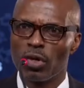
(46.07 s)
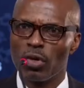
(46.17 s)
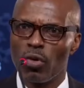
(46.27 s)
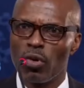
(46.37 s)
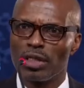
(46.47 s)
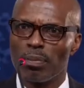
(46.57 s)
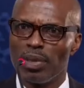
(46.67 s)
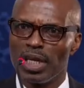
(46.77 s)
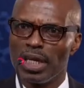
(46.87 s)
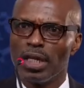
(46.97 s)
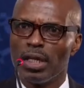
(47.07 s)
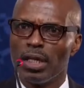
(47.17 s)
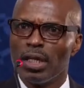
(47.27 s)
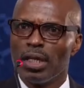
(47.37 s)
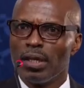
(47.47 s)
Croix to be
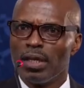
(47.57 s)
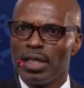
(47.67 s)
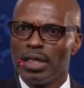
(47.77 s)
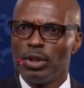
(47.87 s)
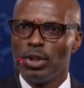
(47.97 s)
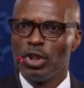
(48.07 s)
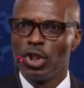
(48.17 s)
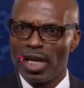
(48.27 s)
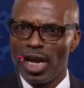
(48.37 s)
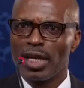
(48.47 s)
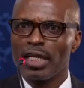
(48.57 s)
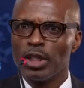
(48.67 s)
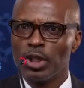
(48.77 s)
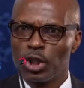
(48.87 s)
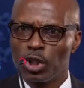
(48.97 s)
the juggernaut it
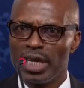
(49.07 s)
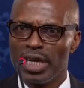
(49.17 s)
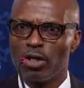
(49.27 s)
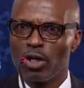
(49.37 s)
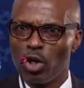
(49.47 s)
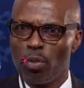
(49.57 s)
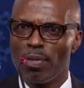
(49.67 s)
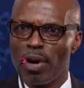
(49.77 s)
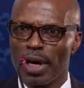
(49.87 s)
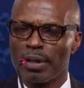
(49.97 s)
should be in the global market.